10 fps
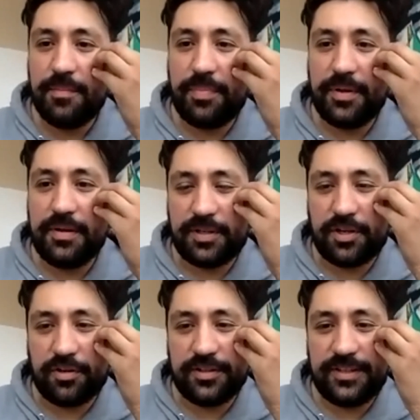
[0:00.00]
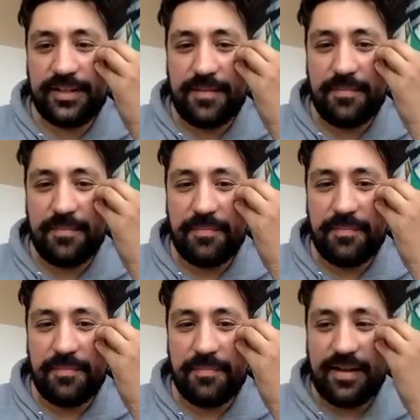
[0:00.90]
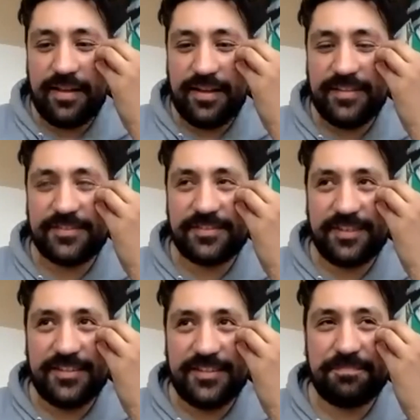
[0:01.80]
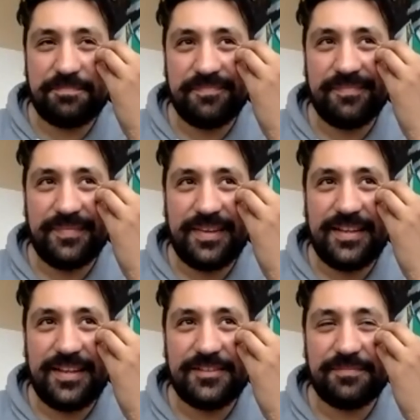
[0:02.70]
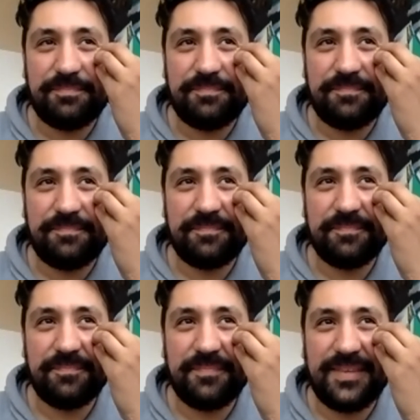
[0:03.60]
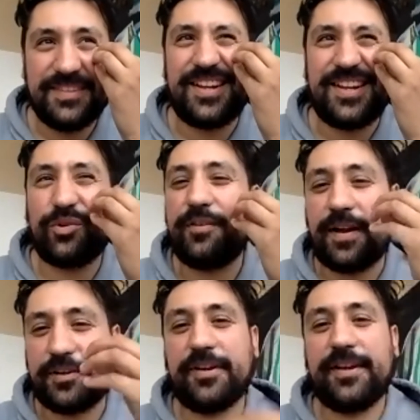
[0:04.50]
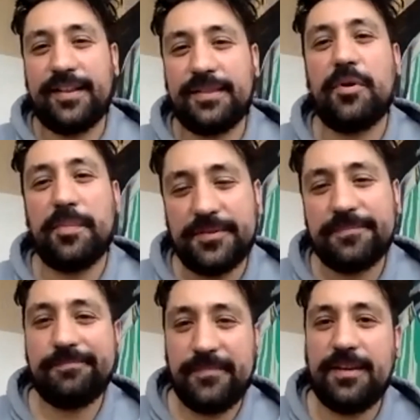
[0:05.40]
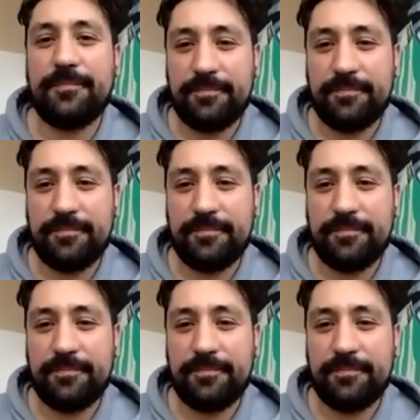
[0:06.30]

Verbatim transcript: But but currently, um, uh, it's it's it's it's not quite factoring in at the moment. Yeah.